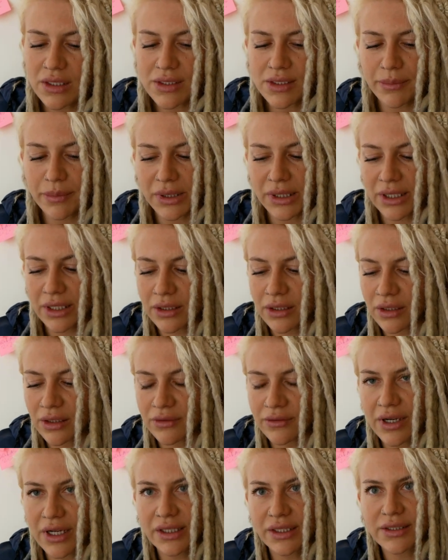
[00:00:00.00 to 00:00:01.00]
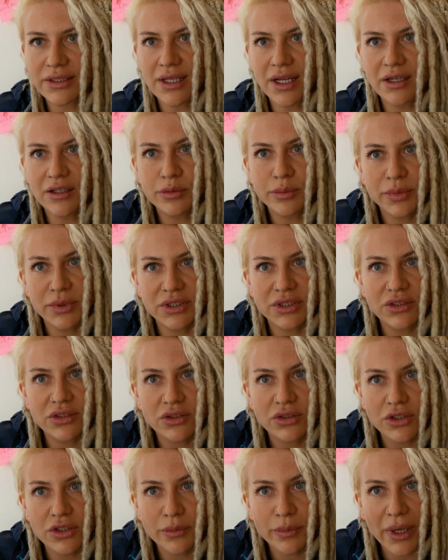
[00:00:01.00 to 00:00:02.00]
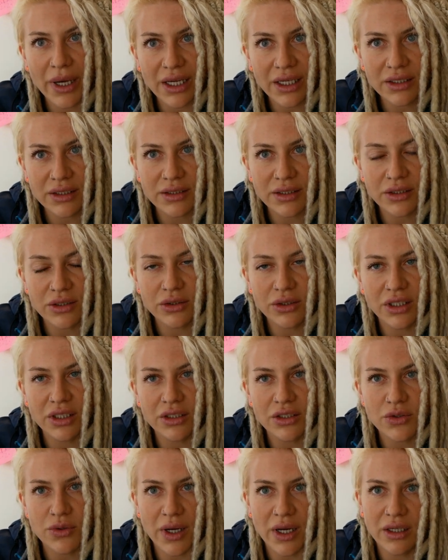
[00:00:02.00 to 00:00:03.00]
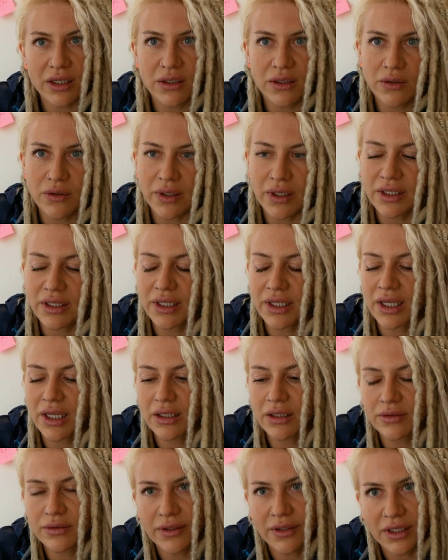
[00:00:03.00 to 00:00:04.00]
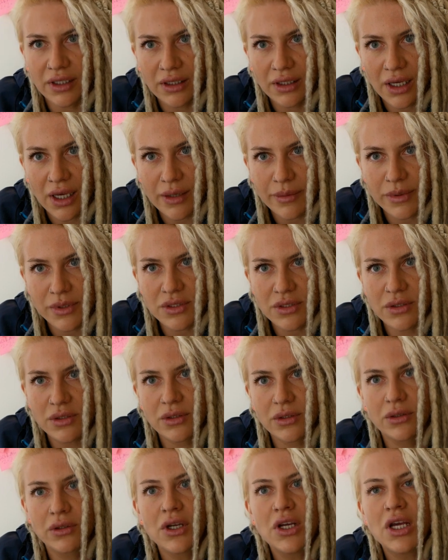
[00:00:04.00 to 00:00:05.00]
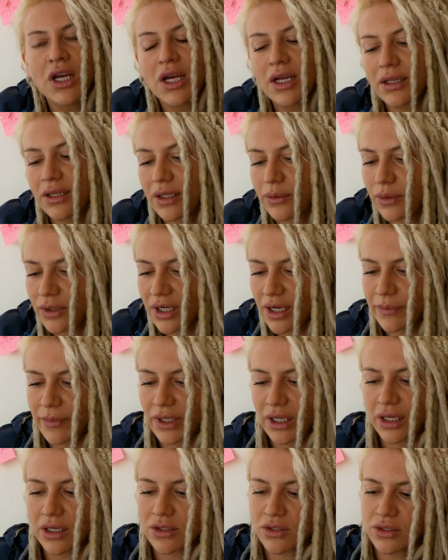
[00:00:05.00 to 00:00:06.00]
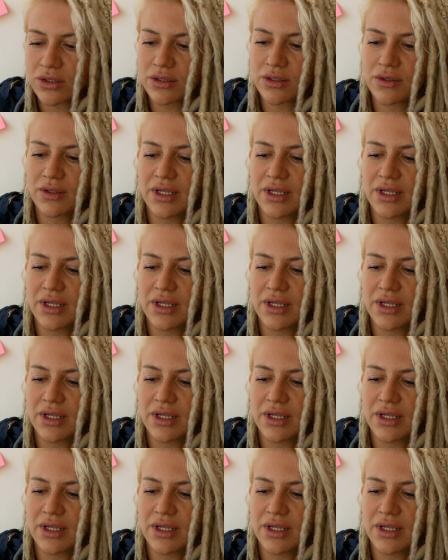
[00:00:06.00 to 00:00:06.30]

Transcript: Typically the rally staff puts it on your bike so they can track you, and again, if anything happens to you, they will come and get you.